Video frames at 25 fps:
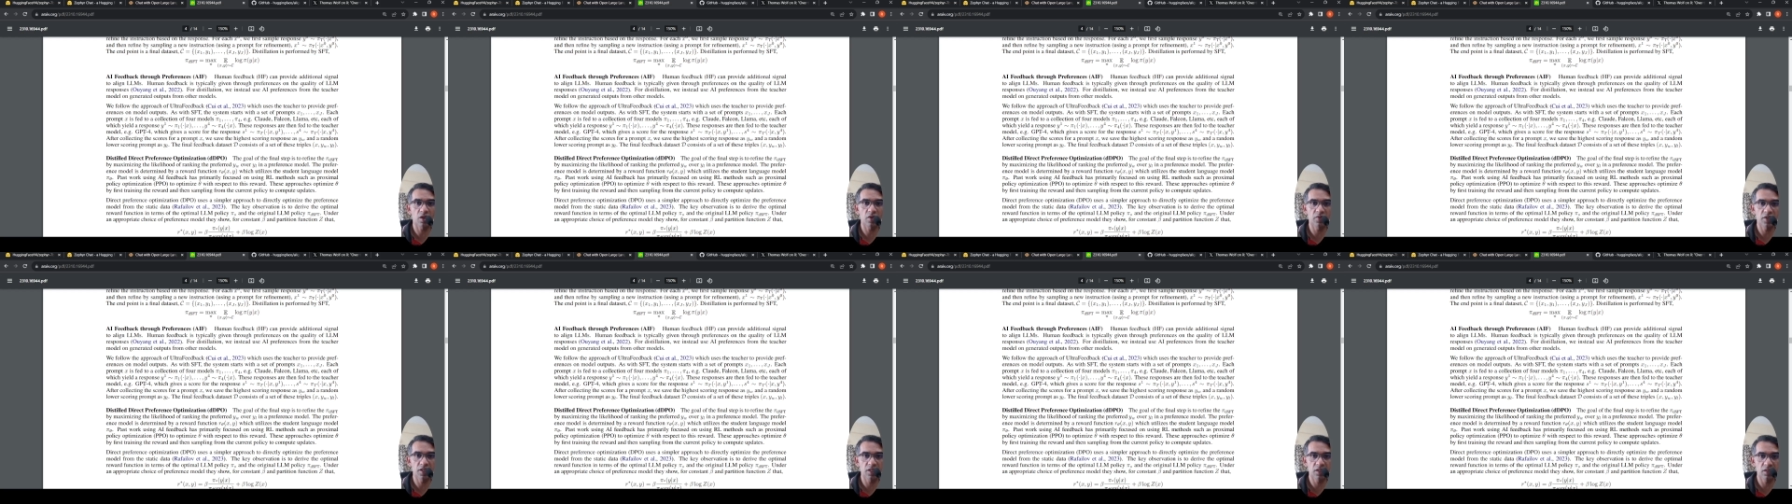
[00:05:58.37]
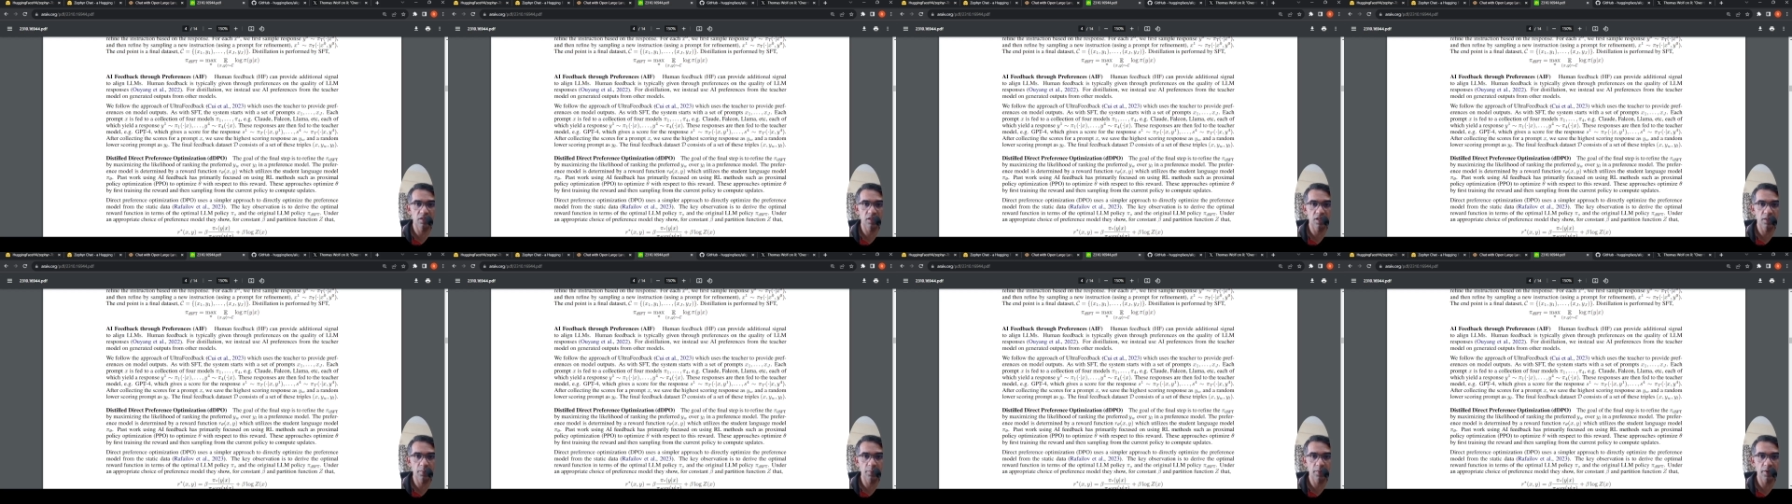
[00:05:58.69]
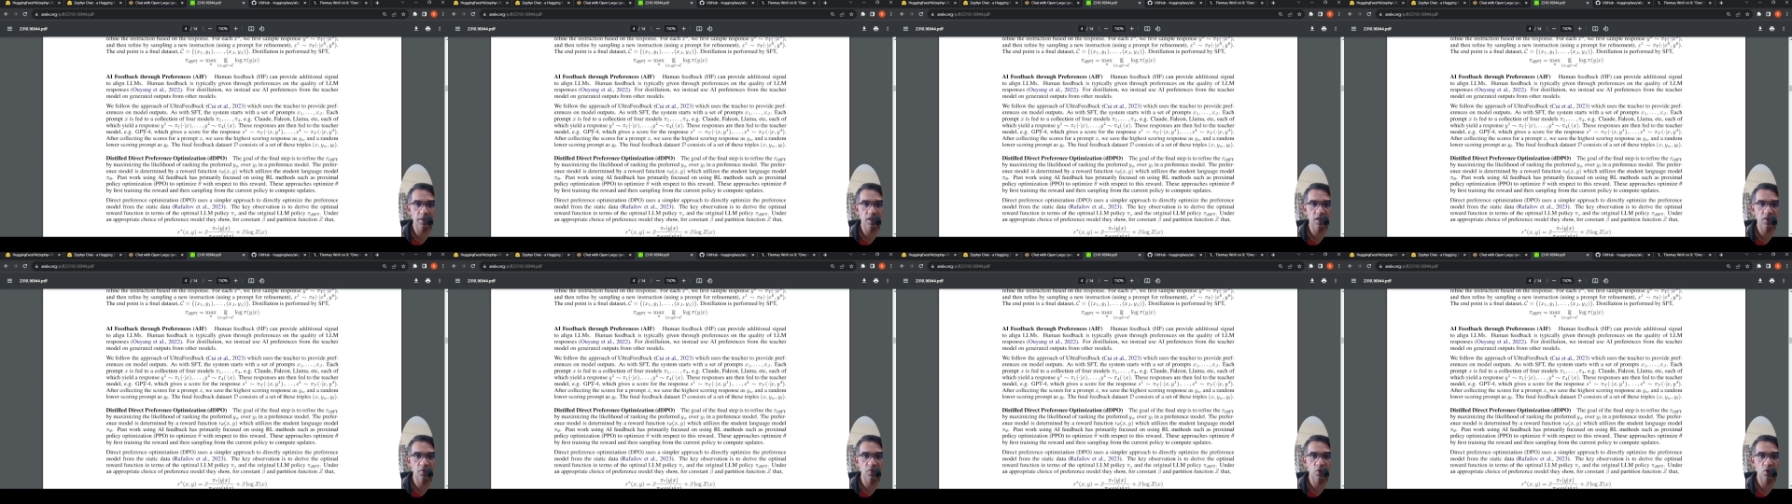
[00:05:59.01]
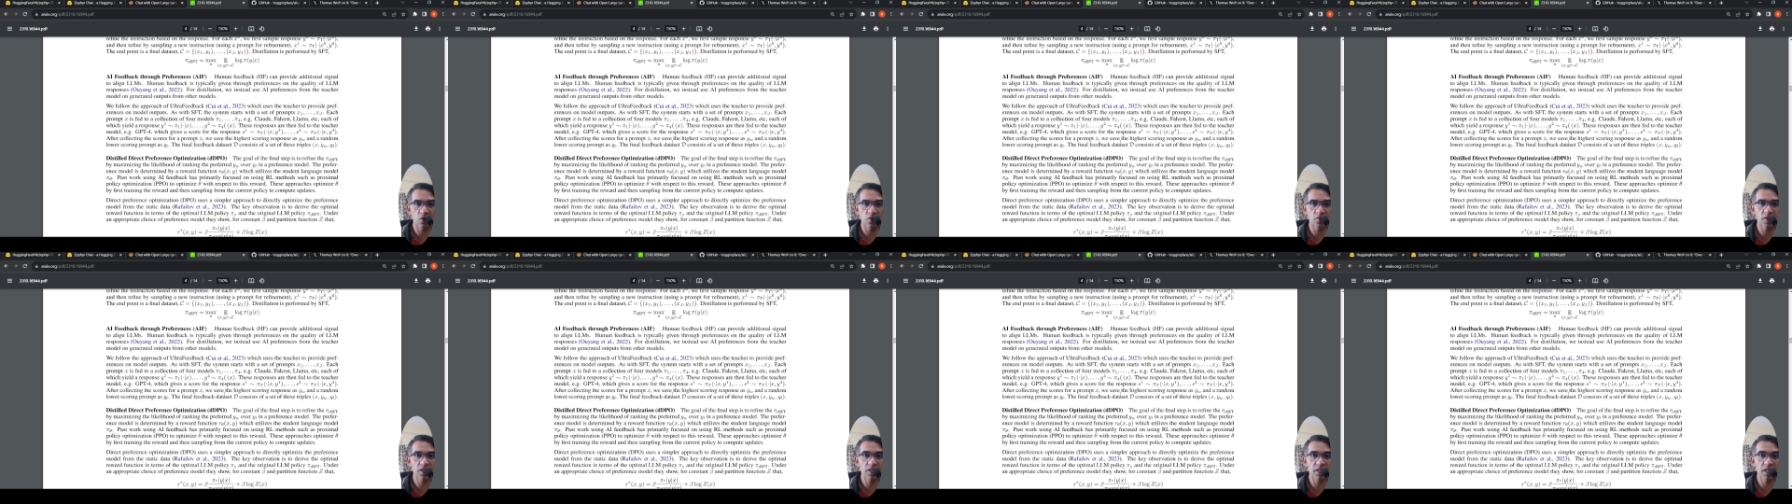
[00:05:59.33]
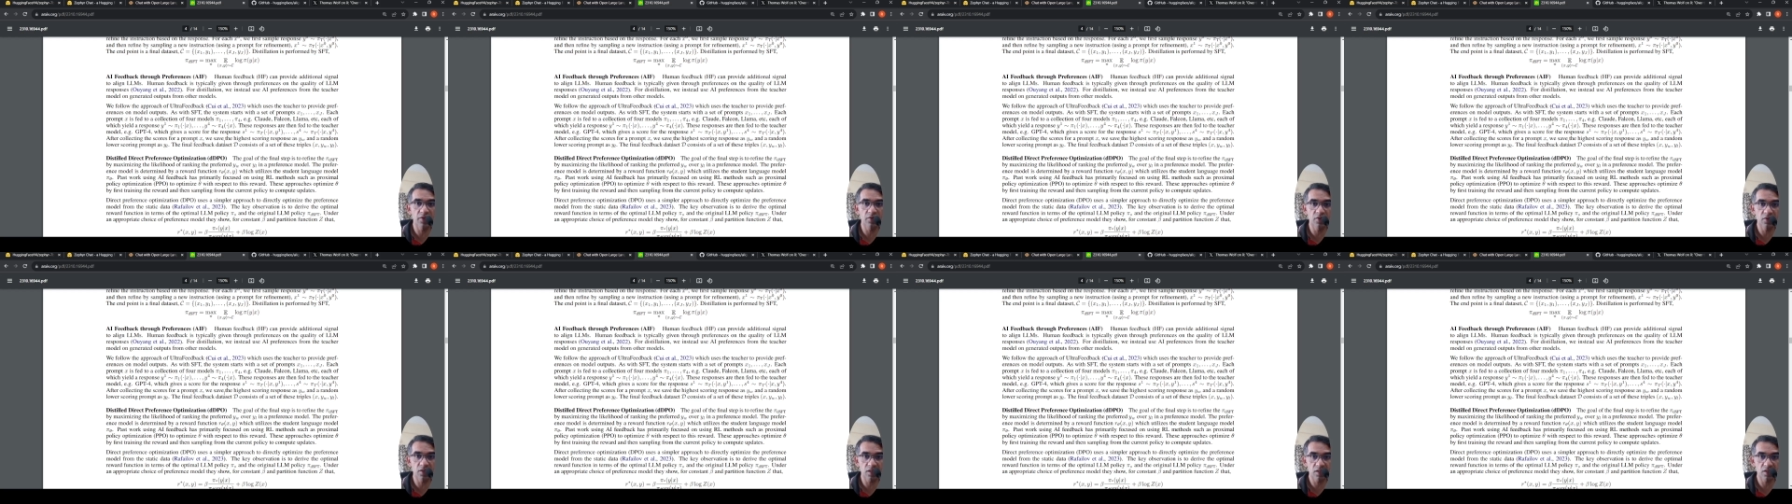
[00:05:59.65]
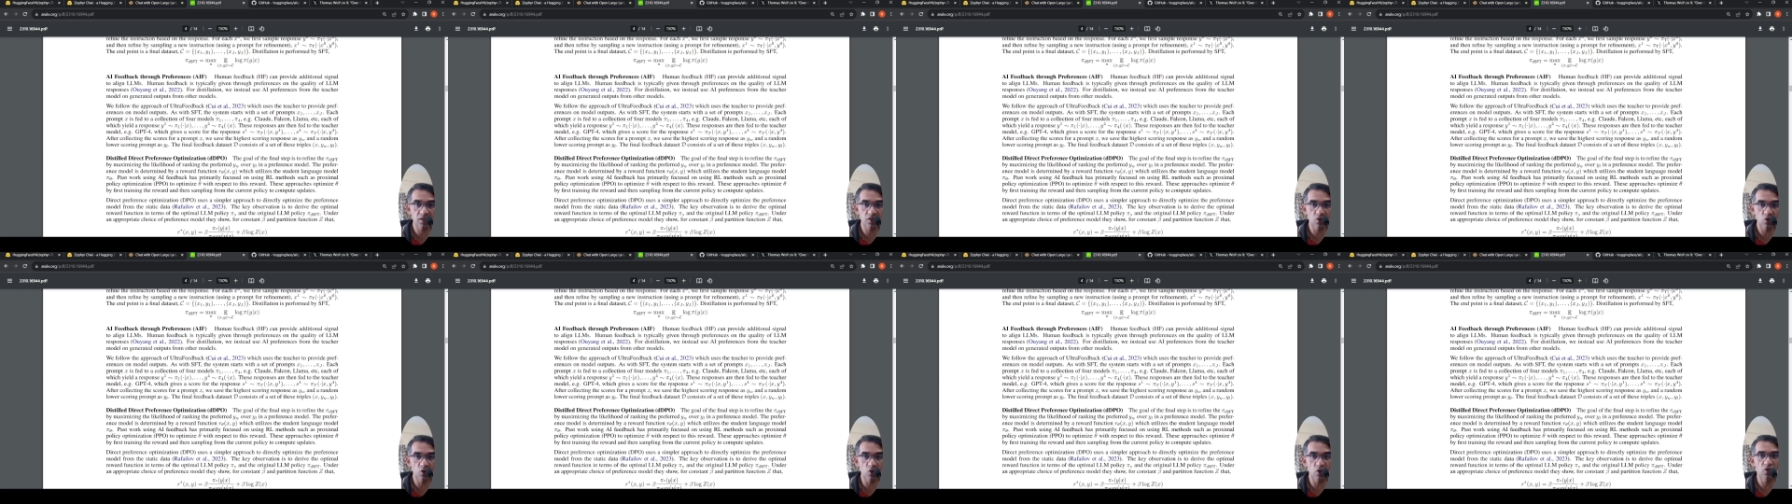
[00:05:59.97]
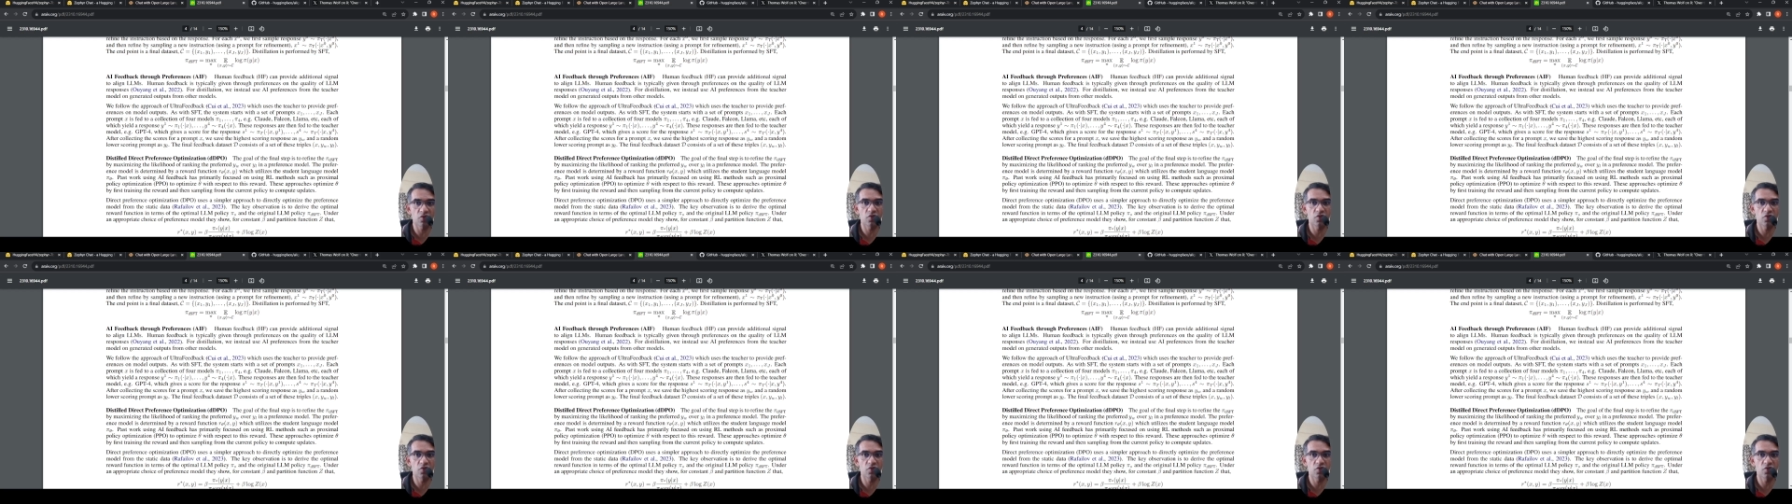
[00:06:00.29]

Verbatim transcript: which is GPT-4, which gives a score